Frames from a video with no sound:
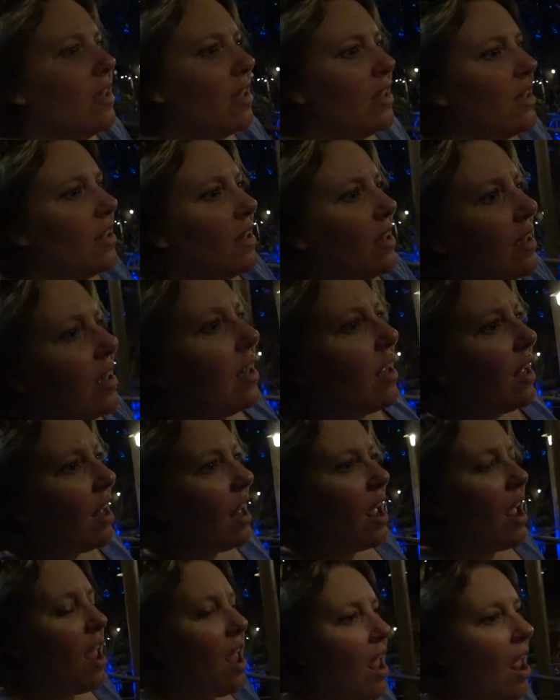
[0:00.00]
got
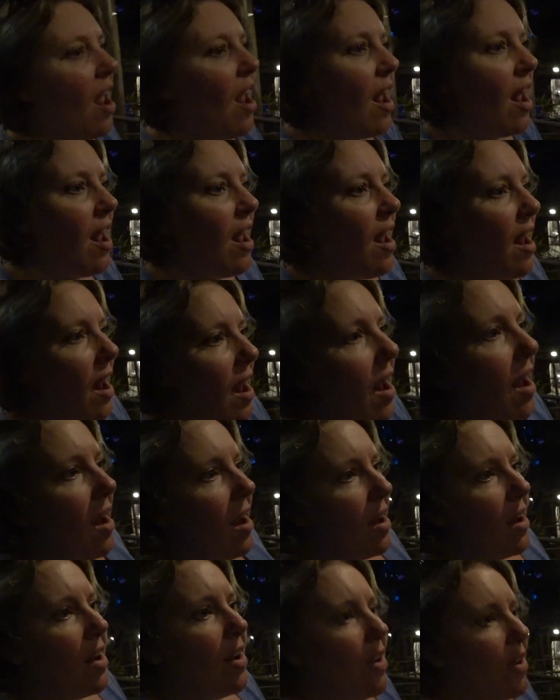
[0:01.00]
here about
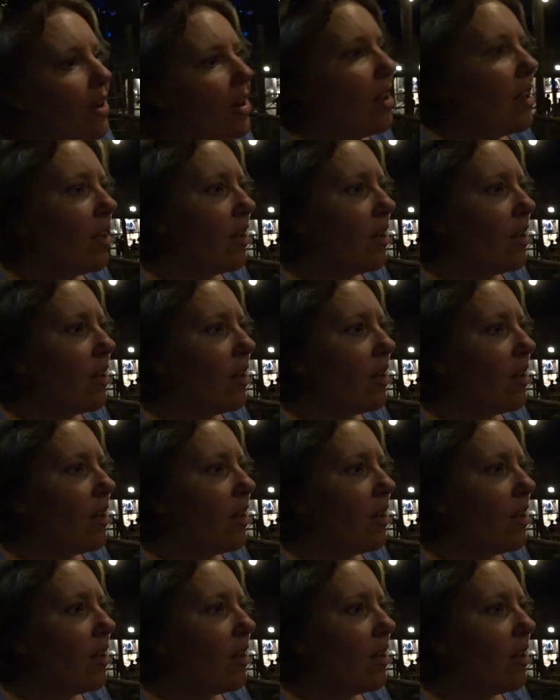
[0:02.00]
3:30. Yeah.